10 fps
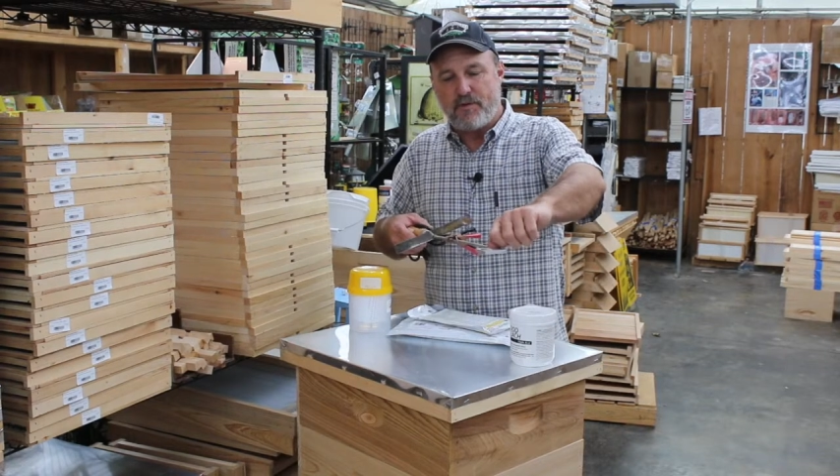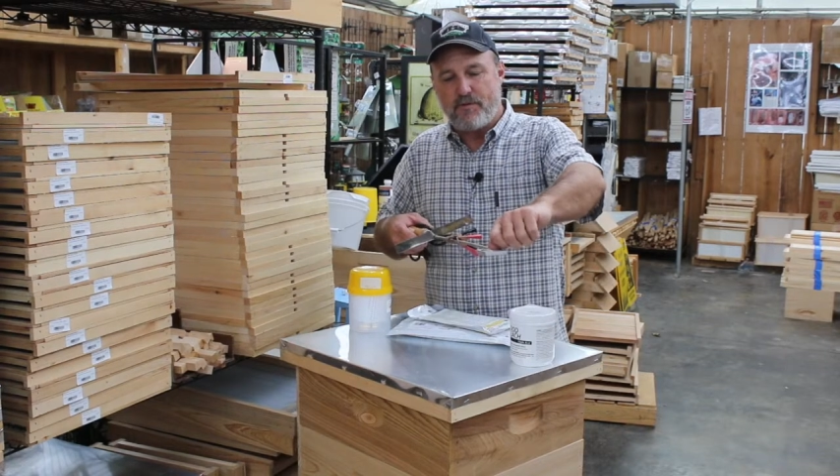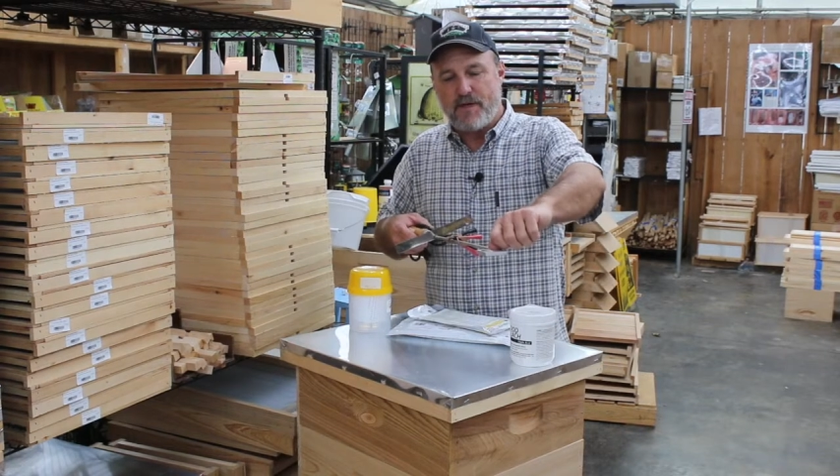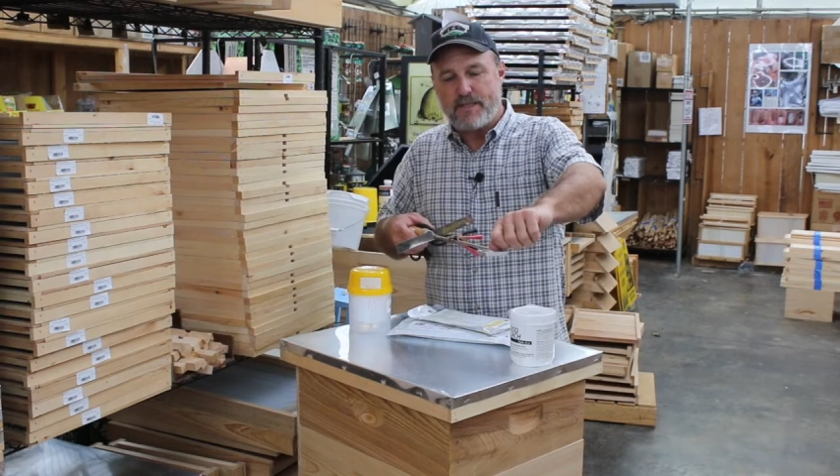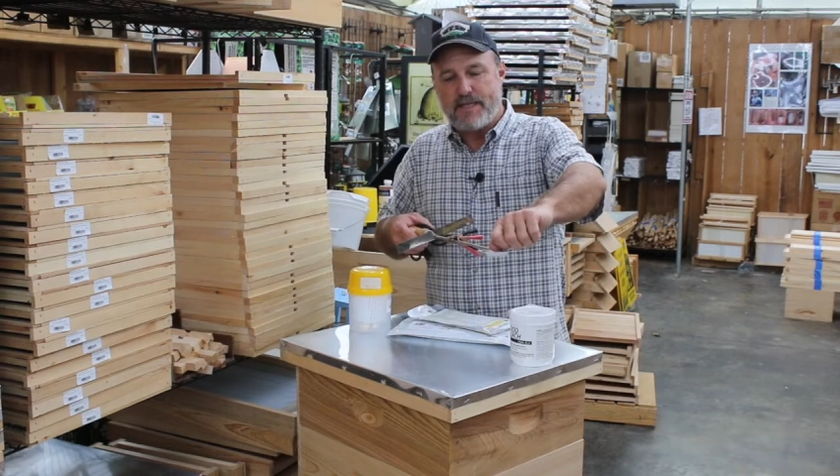
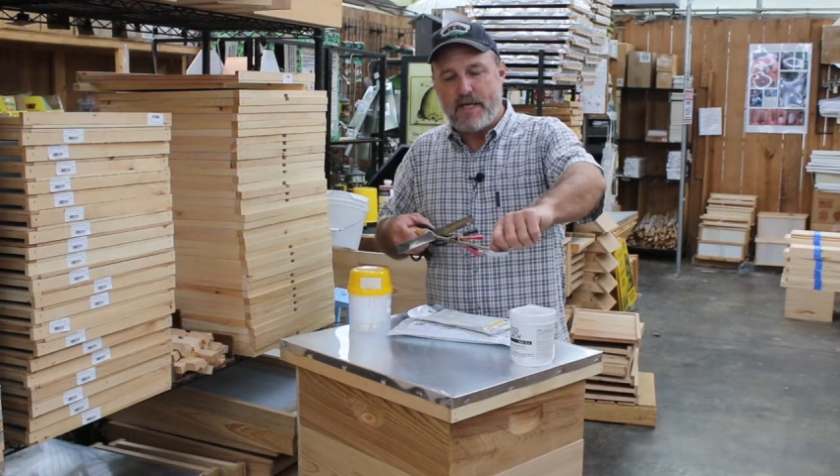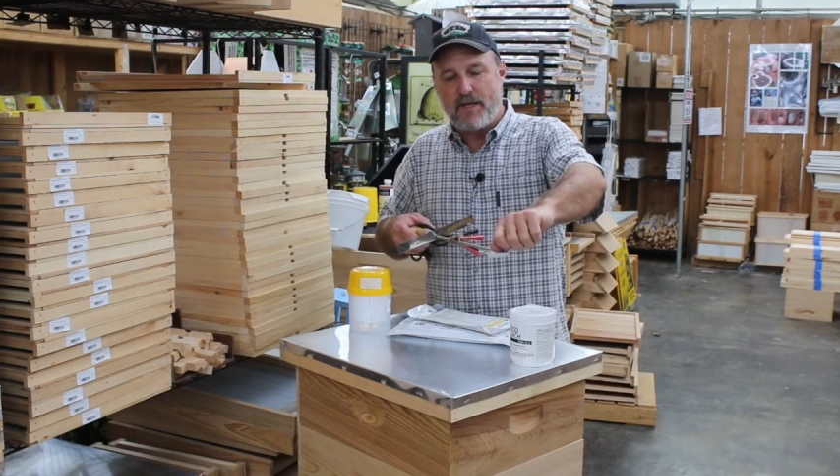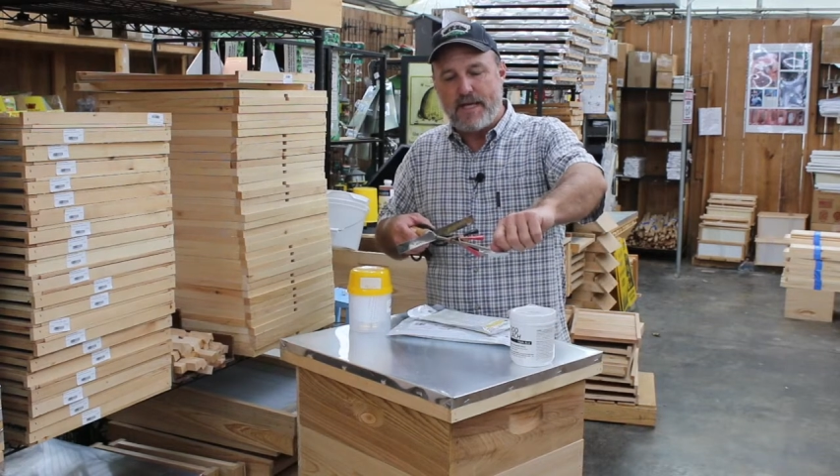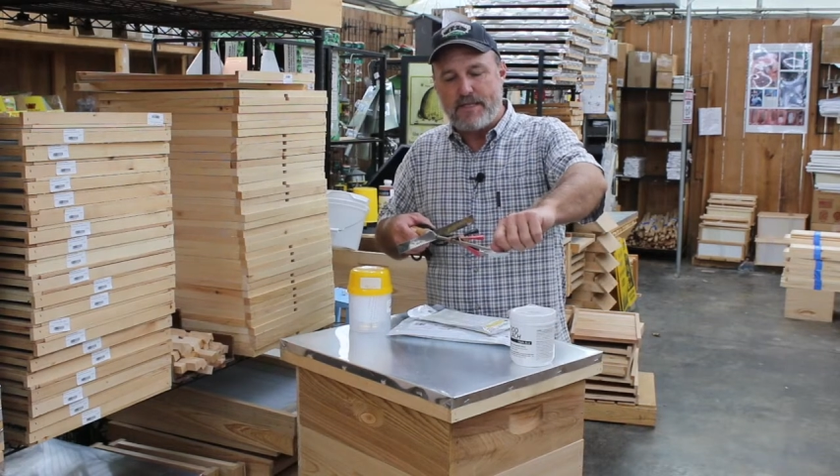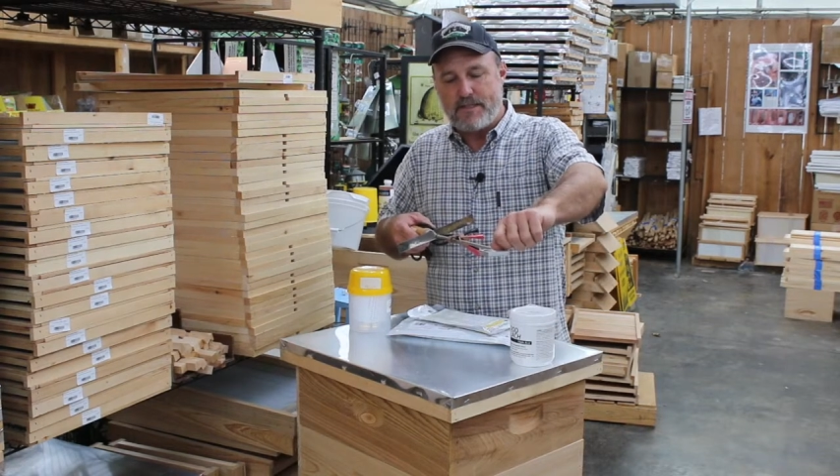
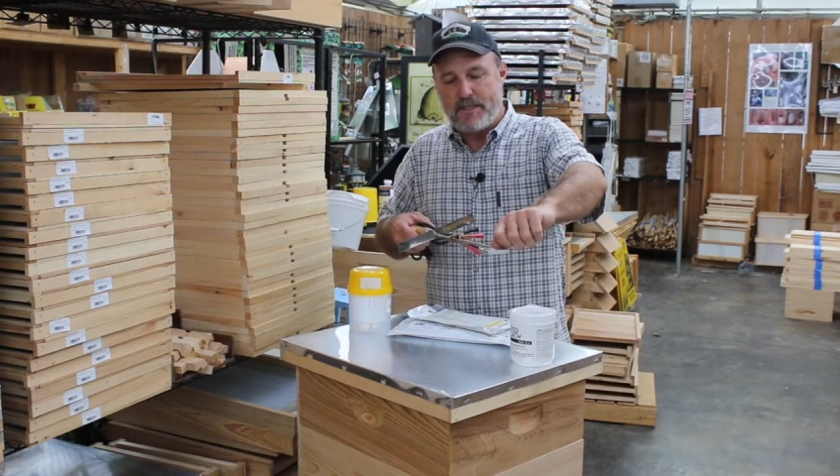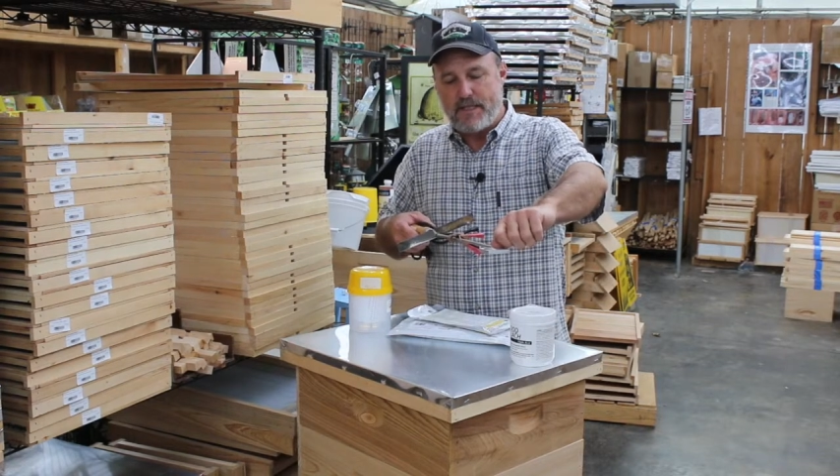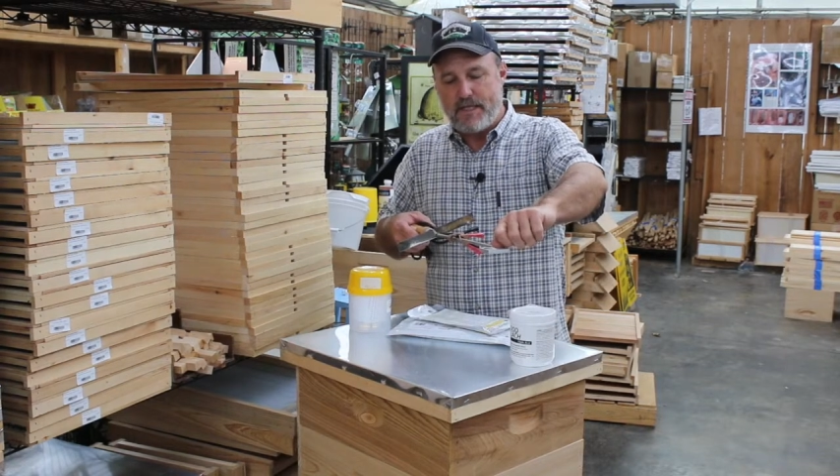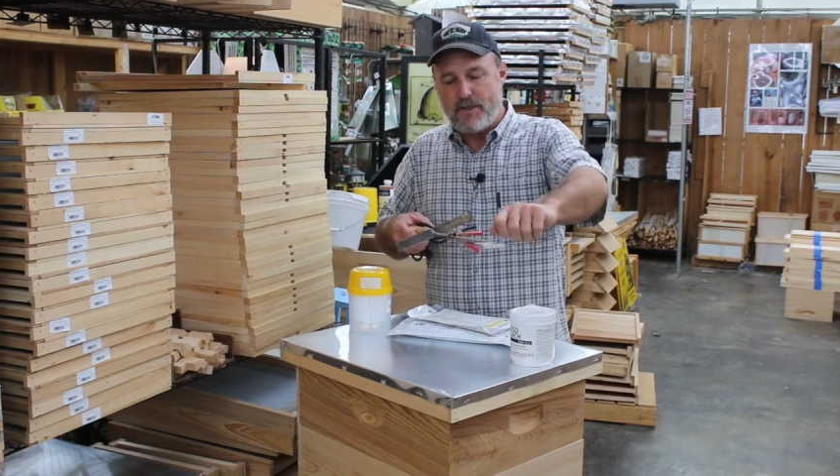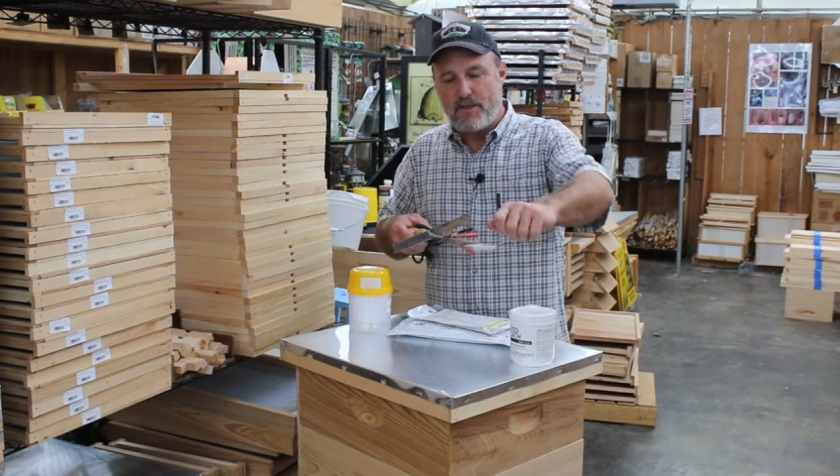oxalic acid
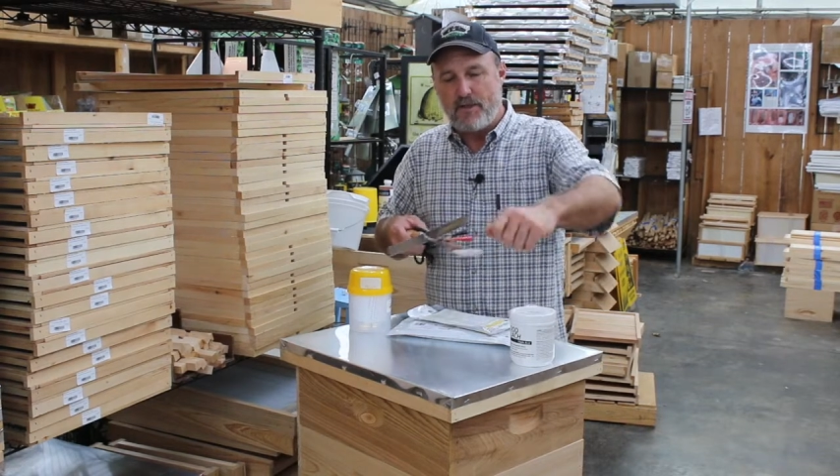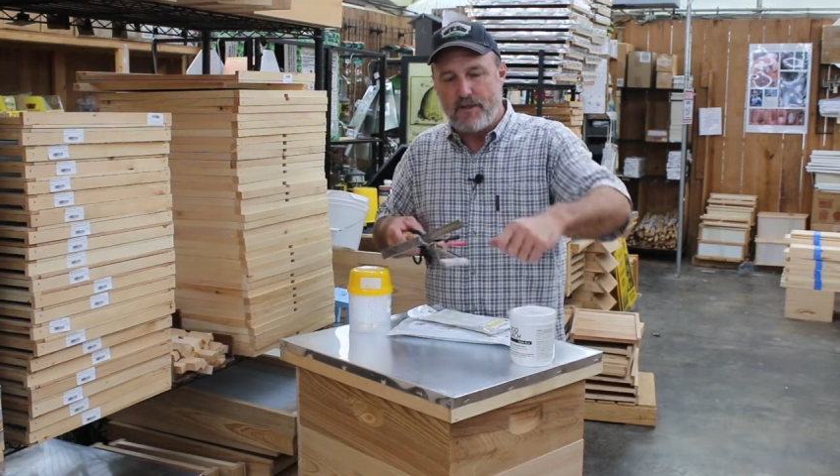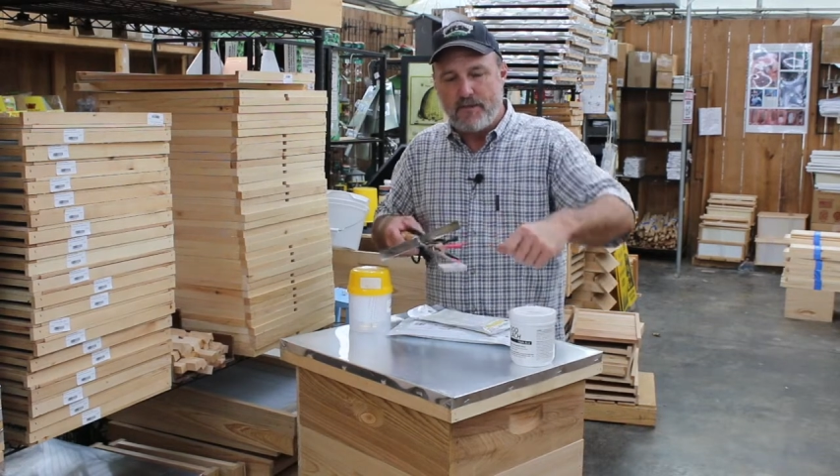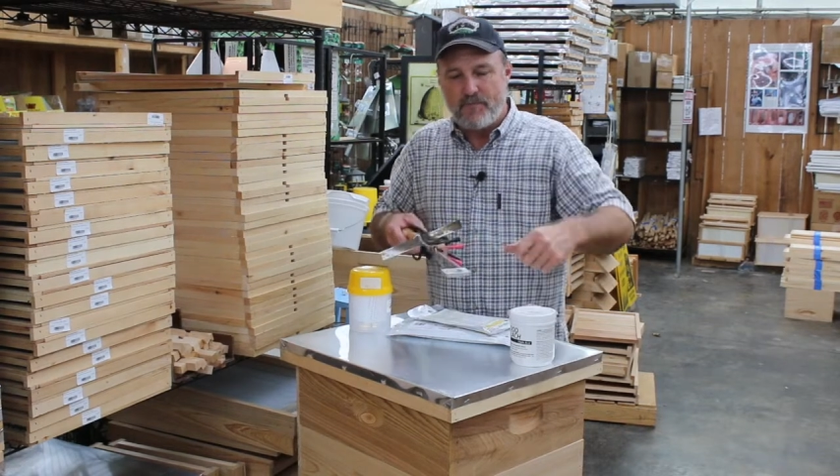in here.